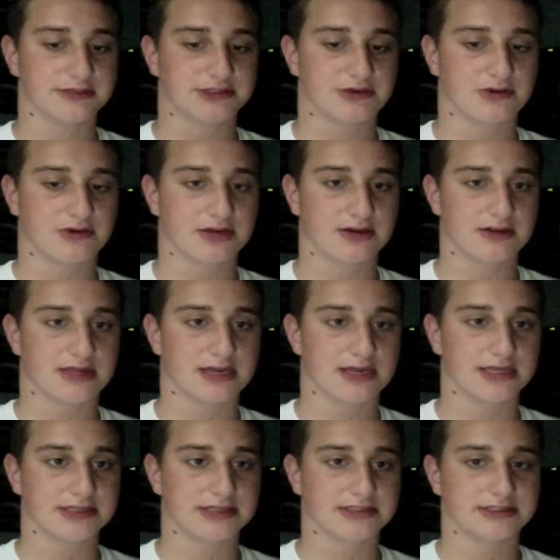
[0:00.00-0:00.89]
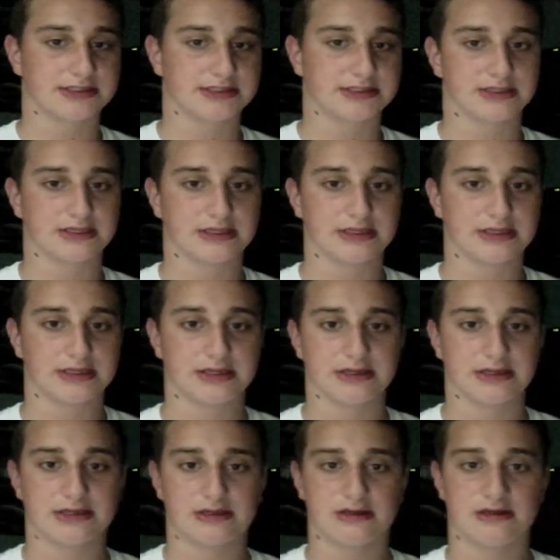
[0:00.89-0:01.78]
quicker that is.
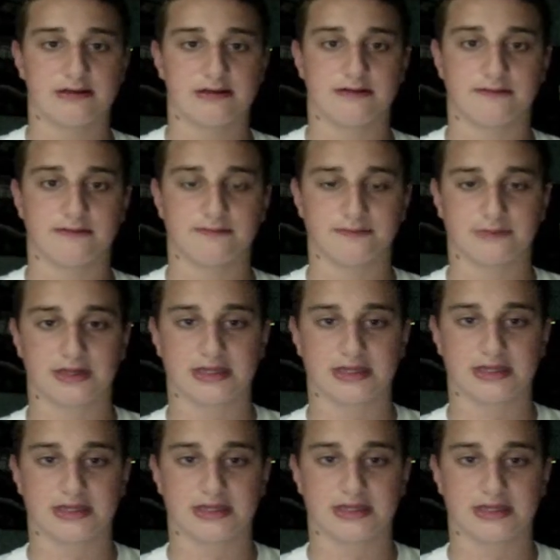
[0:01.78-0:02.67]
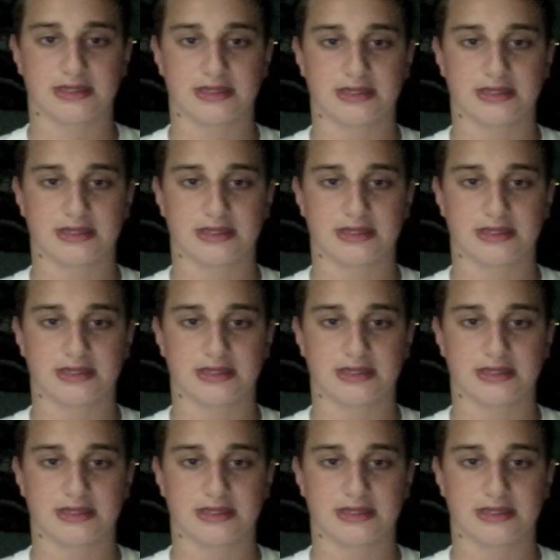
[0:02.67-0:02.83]
It's it's